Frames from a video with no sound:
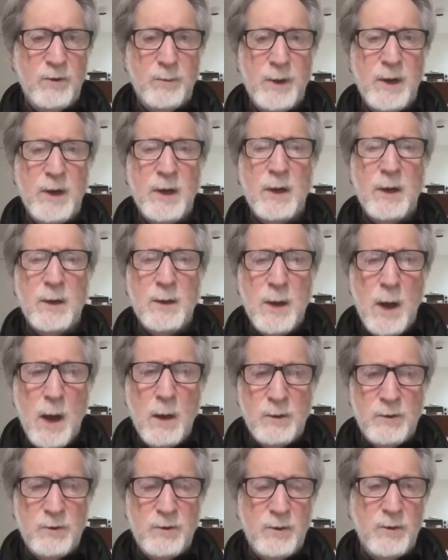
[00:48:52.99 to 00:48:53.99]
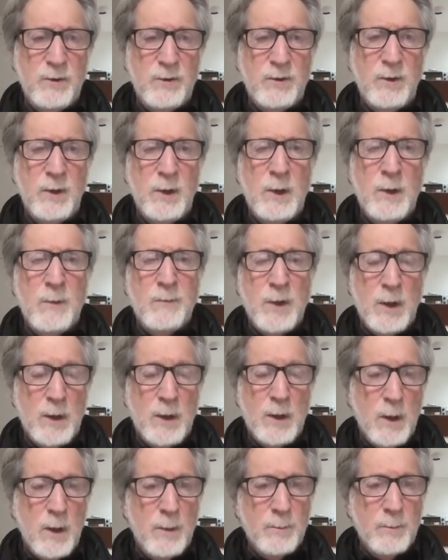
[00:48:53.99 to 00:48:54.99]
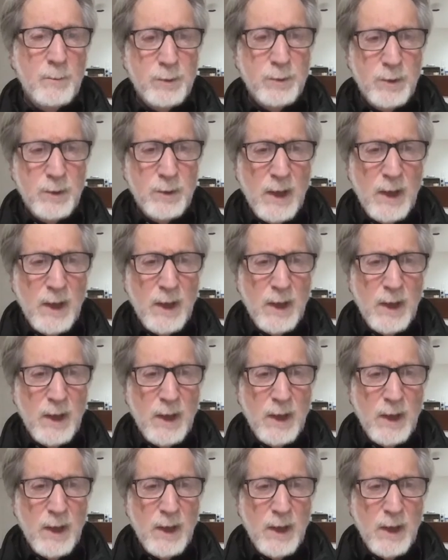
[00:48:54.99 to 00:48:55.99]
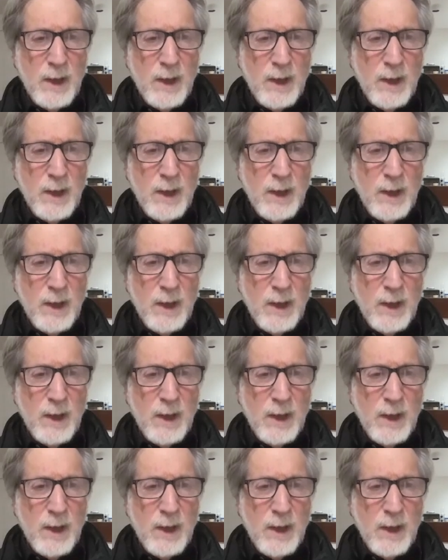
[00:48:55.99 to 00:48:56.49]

but it acknowledges the complexity of the idea